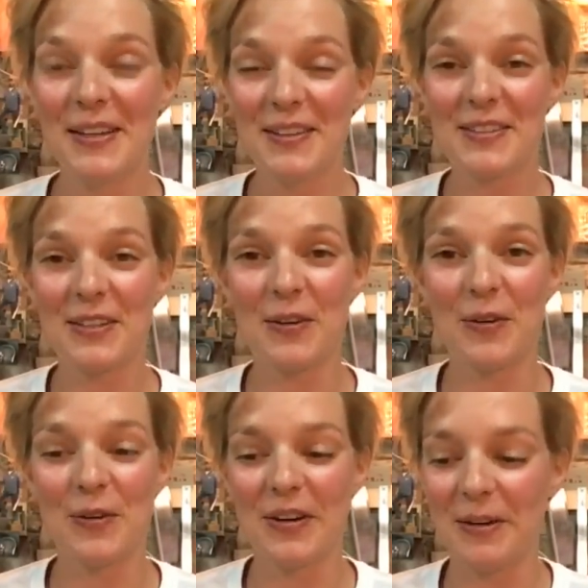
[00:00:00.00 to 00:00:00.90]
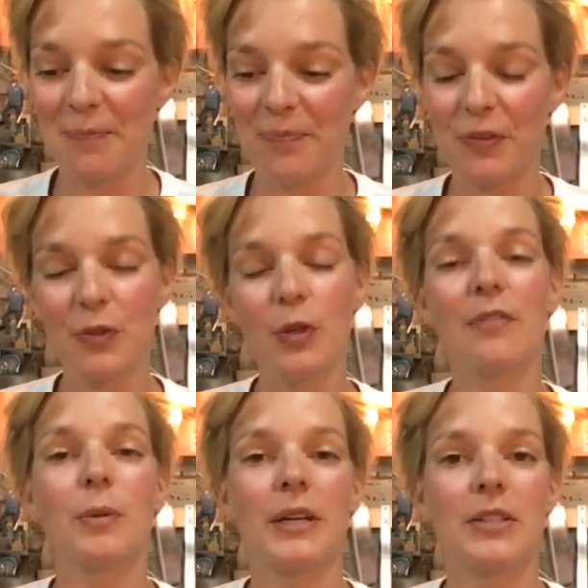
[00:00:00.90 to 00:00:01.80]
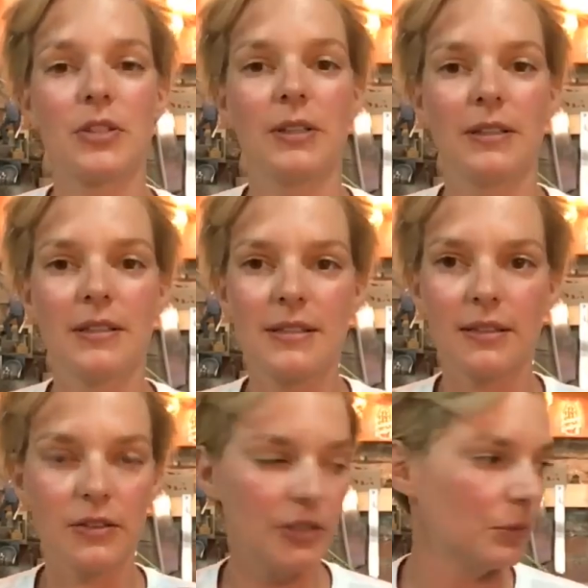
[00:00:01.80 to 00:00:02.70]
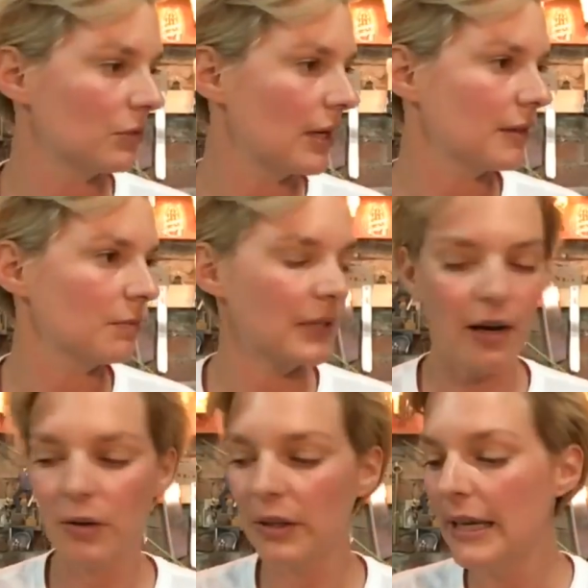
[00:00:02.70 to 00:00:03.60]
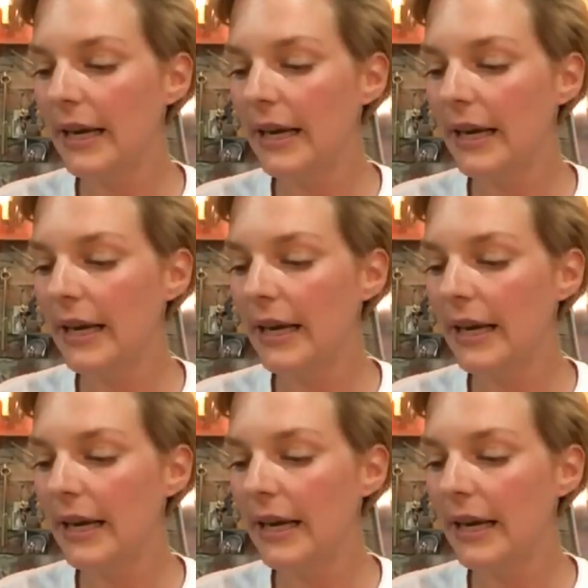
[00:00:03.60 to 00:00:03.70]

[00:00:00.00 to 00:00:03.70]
So um, if you have questions, she will write them down,